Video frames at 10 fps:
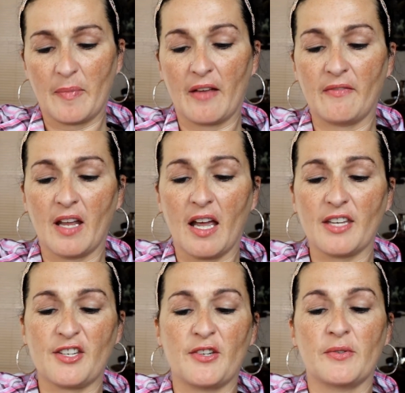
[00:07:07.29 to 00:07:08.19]
I've
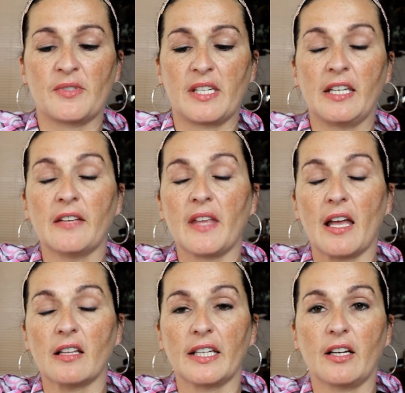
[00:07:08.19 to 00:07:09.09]
not used any of the
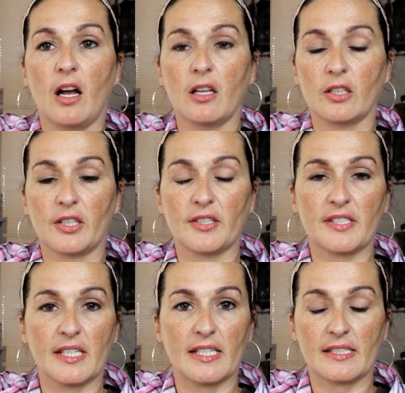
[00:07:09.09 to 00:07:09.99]
LA
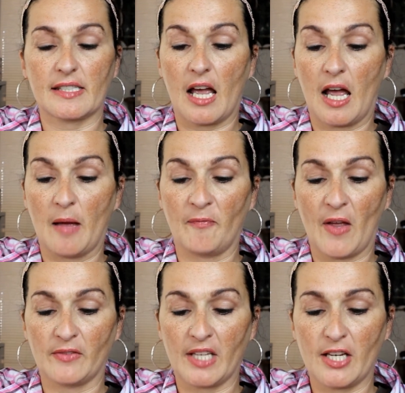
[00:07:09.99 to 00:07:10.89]
Colors as um,
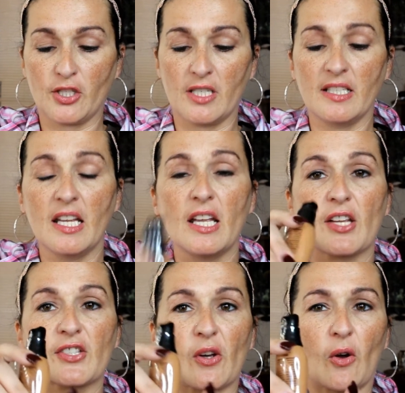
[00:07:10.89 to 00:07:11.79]
foundation,
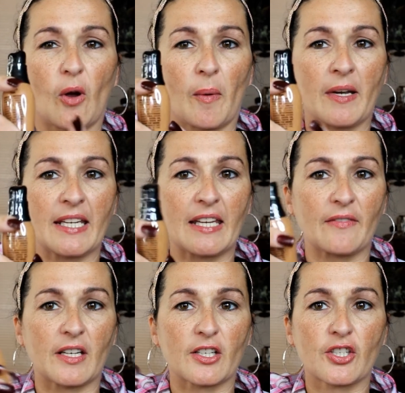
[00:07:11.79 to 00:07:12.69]
so I wanted to give
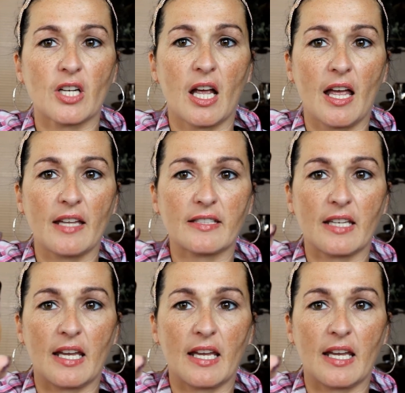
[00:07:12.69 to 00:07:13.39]
it a shot.